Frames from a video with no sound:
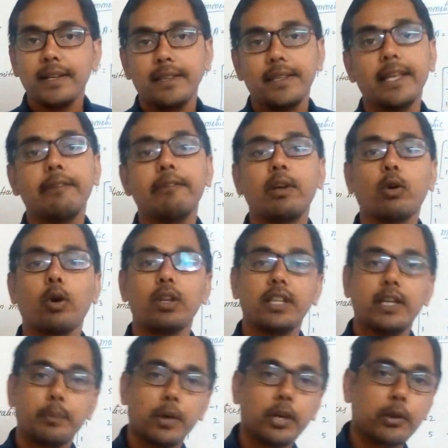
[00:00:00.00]
then we call
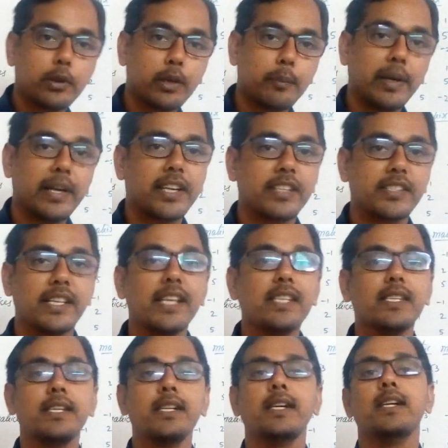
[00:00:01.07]
that particular matrix
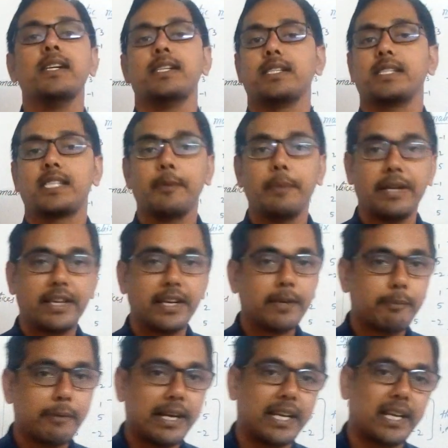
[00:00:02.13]
as symmetric
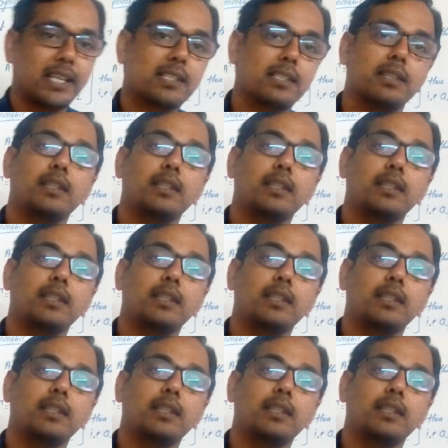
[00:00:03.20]
matrix.